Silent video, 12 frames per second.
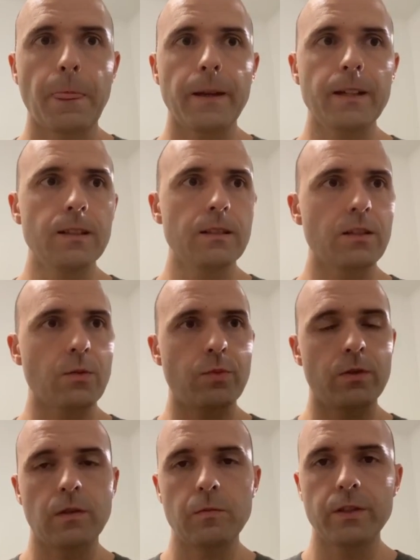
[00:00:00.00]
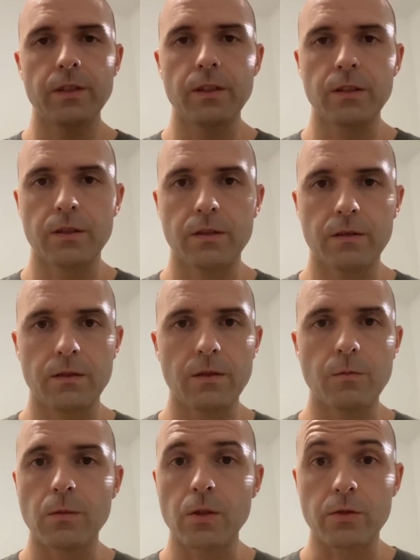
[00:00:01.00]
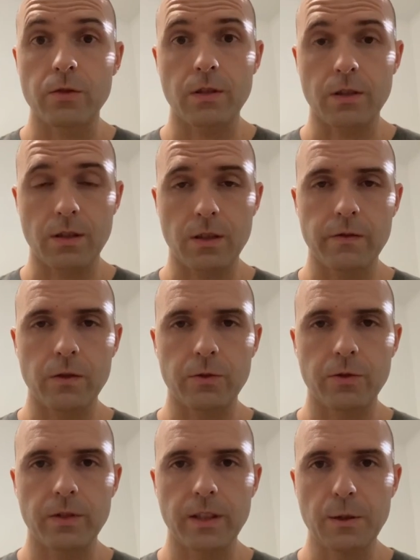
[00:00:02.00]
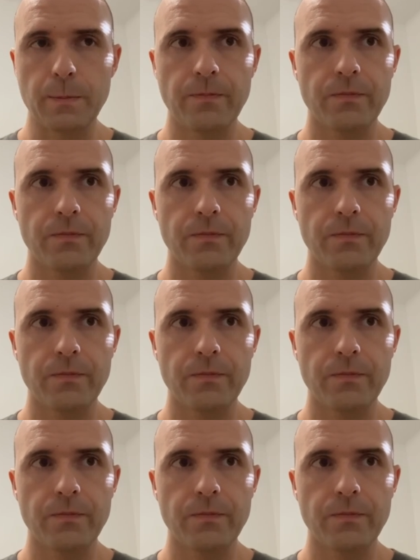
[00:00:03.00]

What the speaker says: and it's probably the most successful today.